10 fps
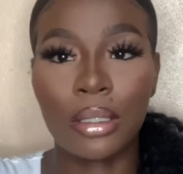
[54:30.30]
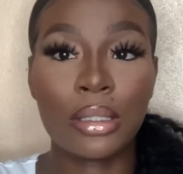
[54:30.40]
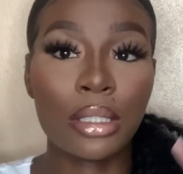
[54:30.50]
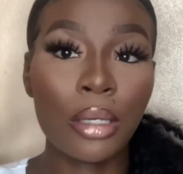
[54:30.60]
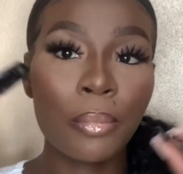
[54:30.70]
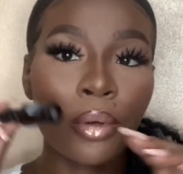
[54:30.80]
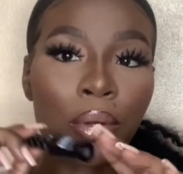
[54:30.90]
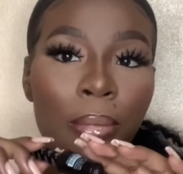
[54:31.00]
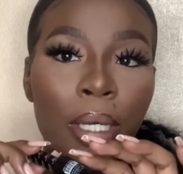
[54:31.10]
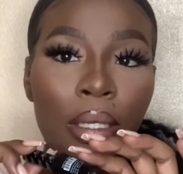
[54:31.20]
step,
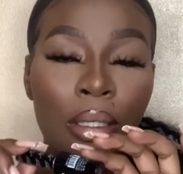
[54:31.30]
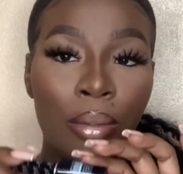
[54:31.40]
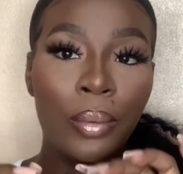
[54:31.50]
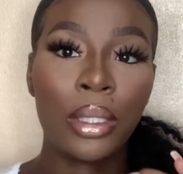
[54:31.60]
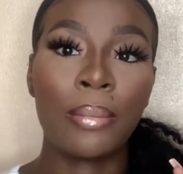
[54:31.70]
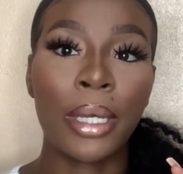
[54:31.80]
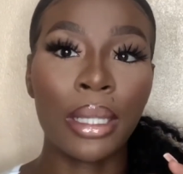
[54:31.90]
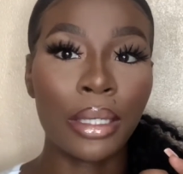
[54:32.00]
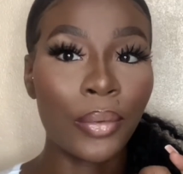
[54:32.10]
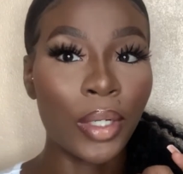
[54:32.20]
going back in with my
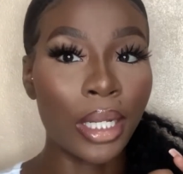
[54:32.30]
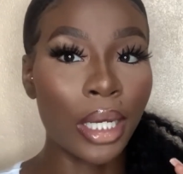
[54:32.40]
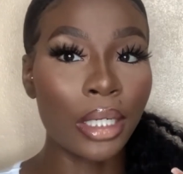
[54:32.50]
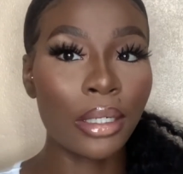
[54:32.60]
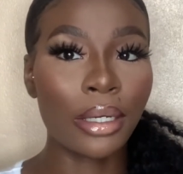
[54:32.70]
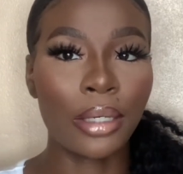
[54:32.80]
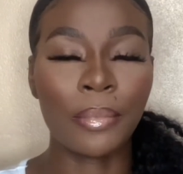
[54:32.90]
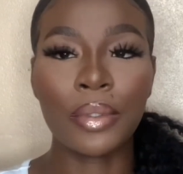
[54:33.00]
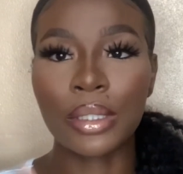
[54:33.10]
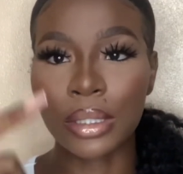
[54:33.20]
liquid liner, and I'm
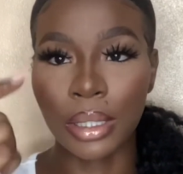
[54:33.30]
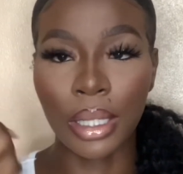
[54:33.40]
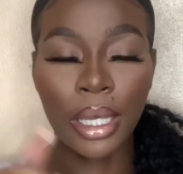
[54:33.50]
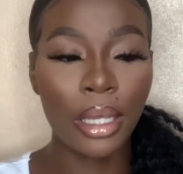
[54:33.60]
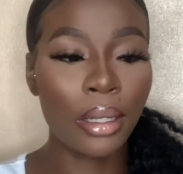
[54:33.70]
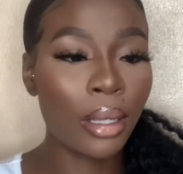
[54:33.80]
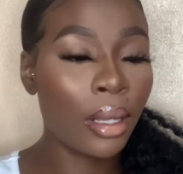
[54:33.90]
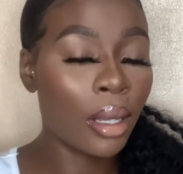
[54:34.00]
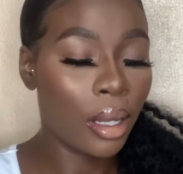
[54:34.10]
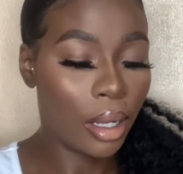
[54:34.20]
going to line
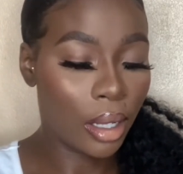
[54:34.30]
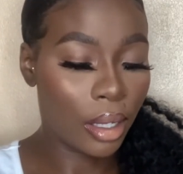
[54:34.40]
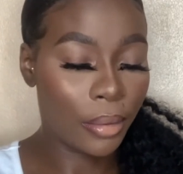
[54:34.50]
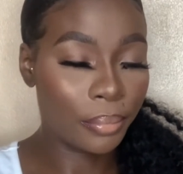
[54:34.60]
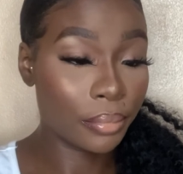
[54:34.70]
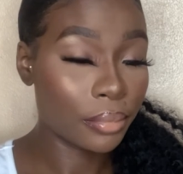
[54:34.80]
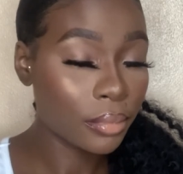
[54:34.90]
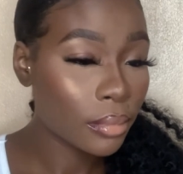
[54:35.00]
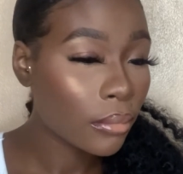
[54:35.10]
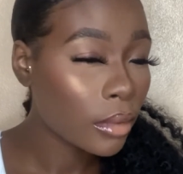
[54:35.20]

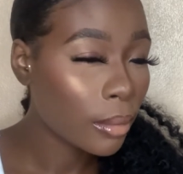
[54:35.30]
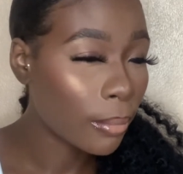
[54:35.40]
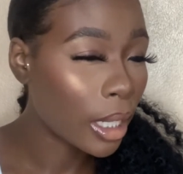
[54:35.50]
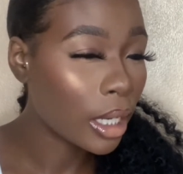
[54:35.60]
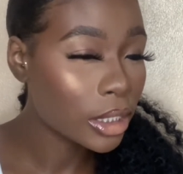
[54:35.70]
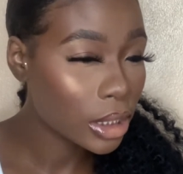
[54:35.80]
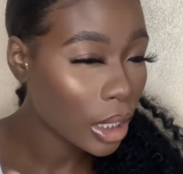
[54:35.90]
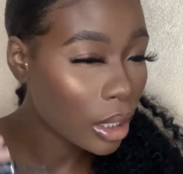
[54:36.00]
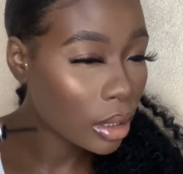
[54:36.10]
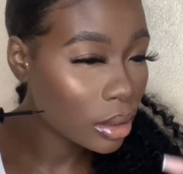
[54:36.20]
my lash
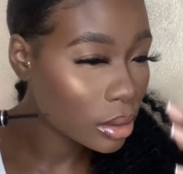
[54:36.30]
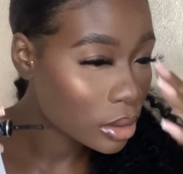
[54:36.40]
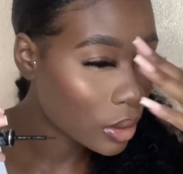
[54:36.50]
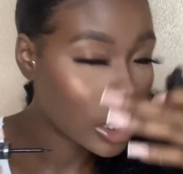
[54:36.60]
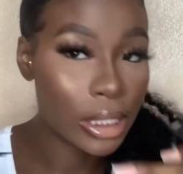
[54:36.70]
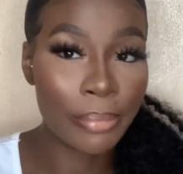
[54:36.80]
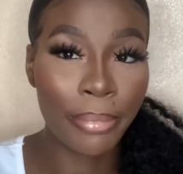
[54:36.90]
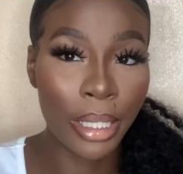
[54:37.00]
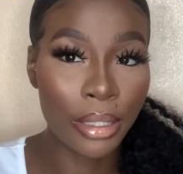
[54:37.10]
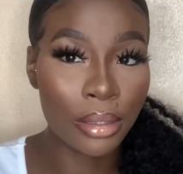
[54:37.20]
line so that it
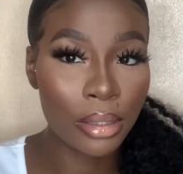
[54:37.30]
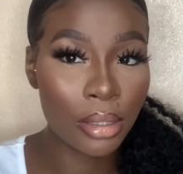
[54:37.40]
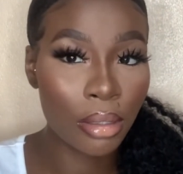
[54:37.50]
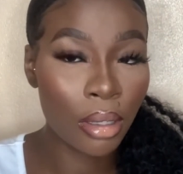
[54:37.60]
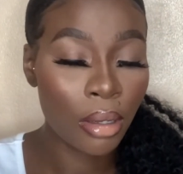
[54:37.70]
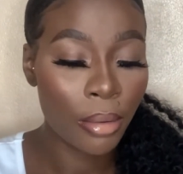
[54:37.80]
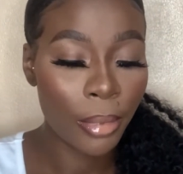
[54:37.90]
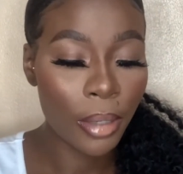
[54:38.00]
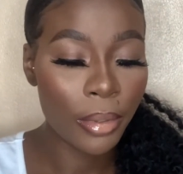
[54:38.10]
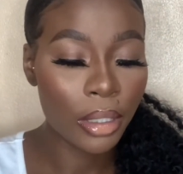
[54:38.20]
blends
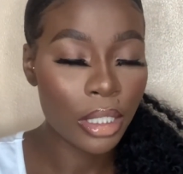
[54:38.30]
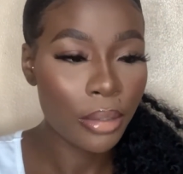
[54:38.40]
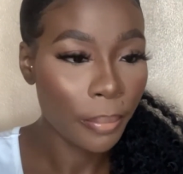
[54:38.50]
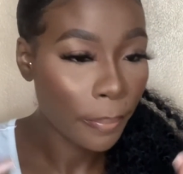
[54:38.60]
properly.